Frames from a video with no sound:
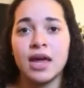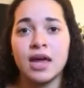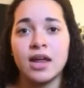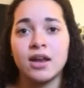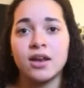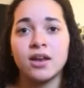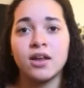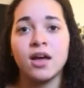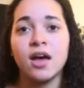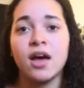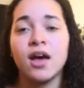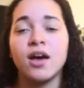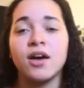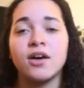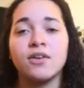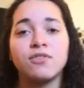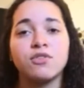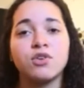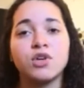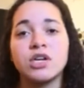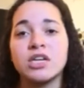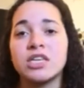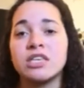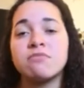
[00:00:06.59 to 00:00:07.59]
end
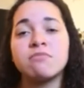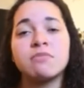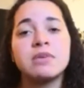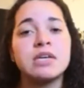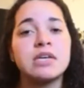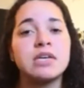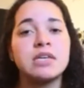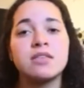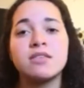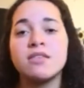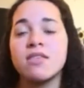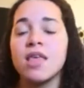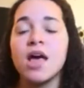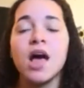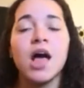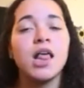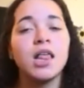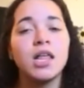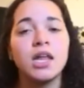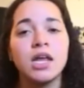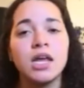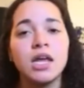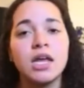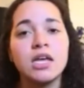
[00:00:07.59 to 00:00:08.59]
of Christmas and the
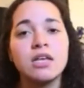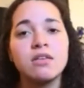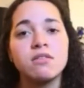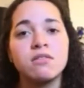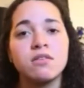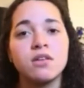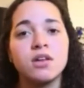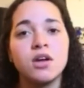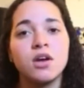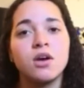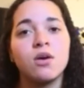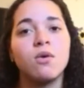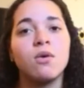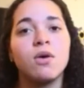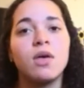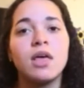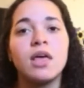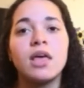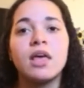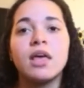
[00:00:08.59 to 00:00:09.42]
holidays, you know,